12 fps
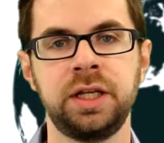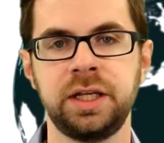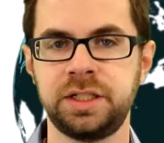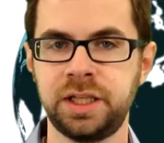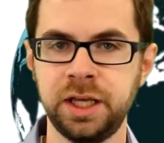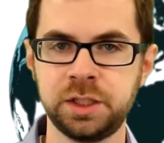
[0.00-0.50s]

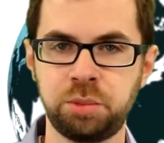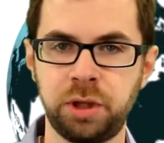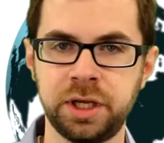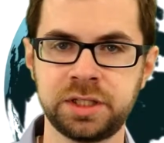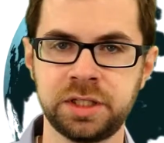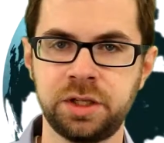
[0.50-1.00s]
It takes
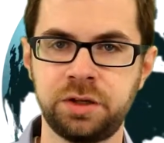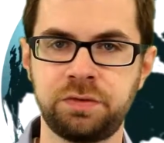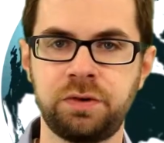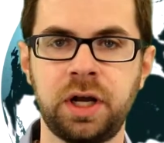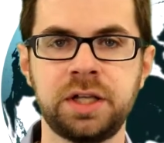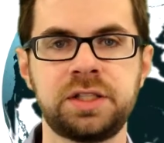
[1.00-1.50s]
place in the
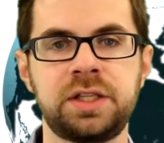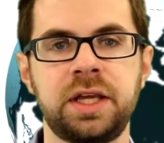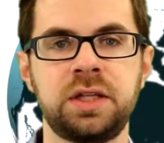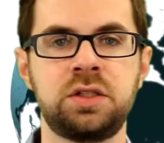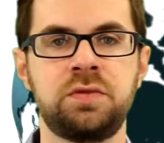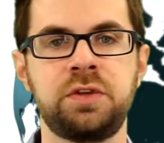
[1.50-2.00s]
define
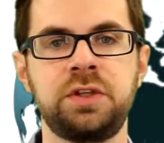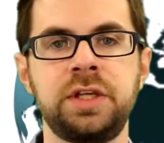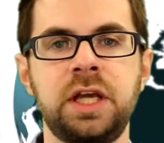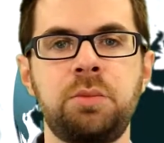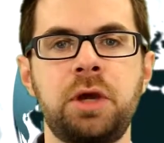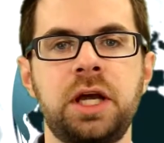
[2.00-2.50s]
stage of the
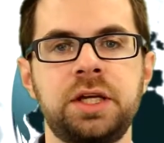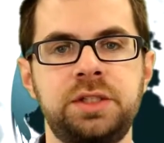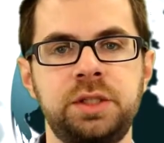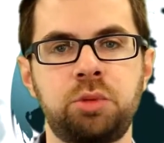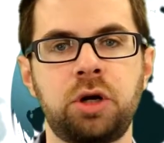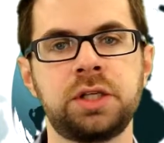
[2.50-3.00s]

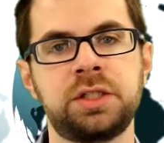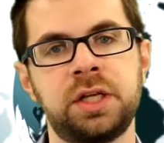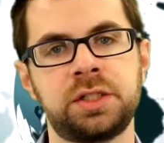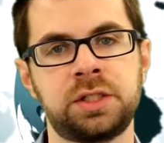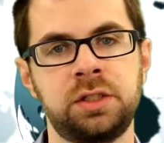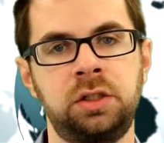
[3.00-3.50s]
DMAIC
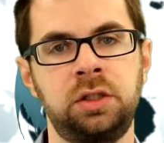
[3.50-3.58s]
process.